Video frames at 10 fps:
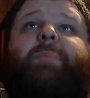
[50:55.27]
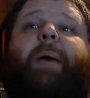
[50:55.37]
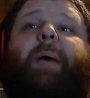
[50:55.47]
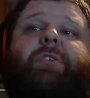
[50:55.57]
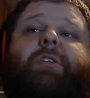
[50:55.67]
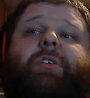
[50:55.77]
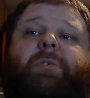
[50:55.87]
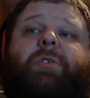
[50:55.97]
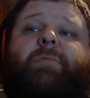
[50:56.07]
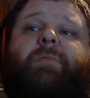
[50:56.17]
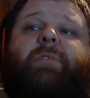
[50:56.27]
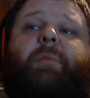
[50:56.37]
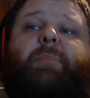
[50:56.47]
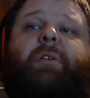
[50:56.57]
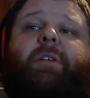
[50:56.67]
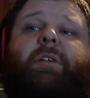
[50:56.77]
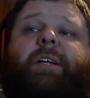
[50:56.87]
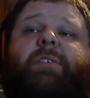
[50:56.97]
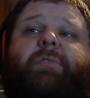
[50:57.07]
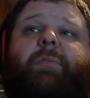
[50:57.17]
battleships shooting fucking bullets
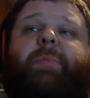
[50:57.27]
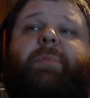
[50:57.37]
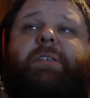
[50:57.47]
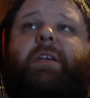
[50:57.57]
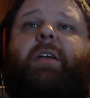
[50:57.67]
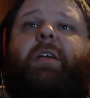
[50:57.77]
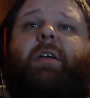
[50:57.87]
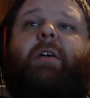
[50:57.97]
at you from the sea,